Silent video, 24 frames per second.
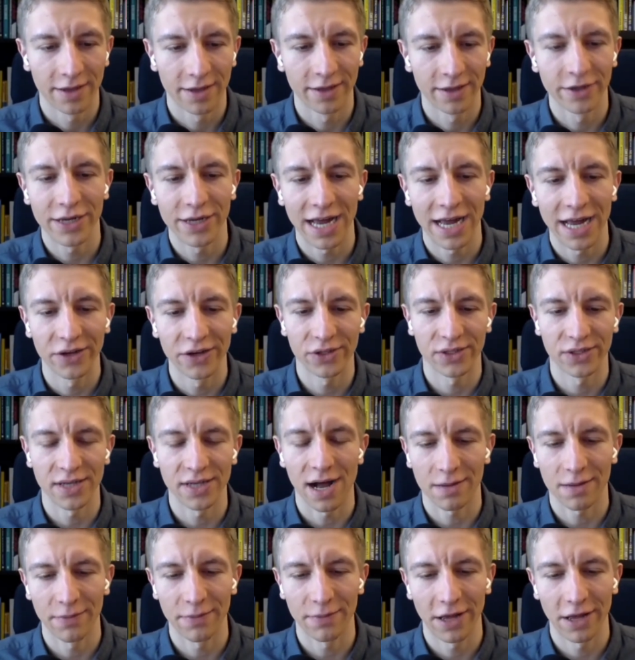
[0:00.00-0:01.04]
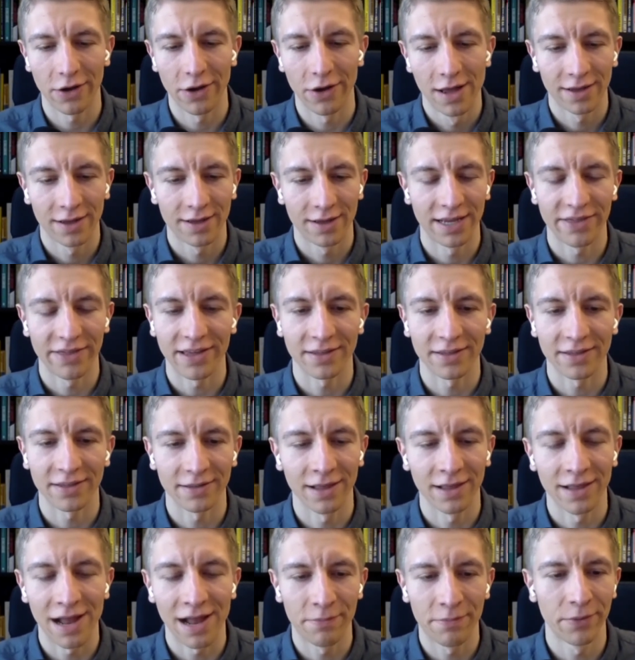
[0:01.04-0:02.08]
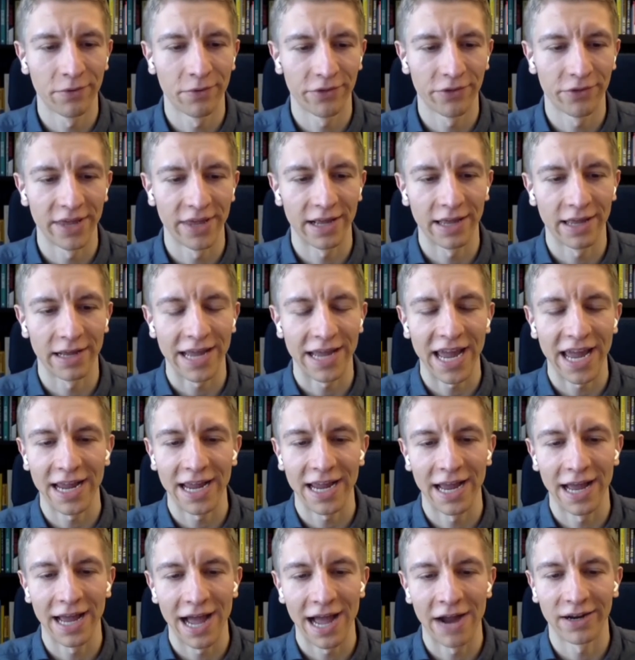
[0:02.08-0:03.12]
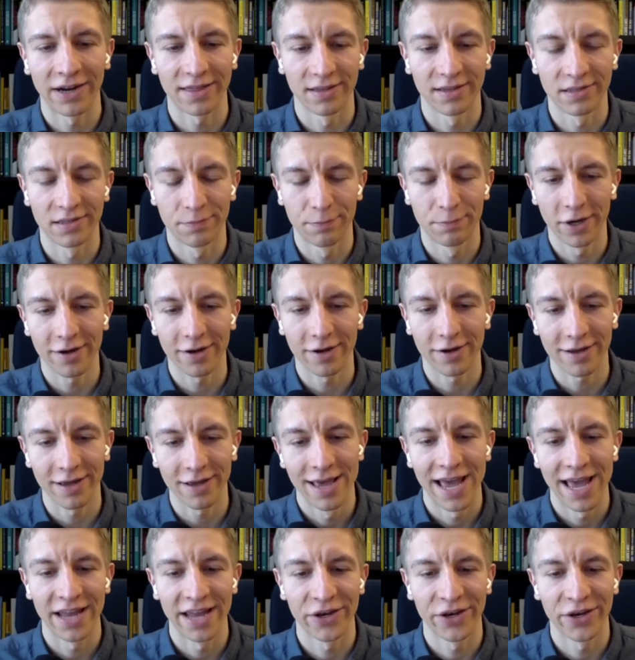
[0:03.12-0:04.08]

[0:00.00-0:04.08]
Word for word: Could you kind of just talk about? Because I think a lot of people think like, hey, I write this book,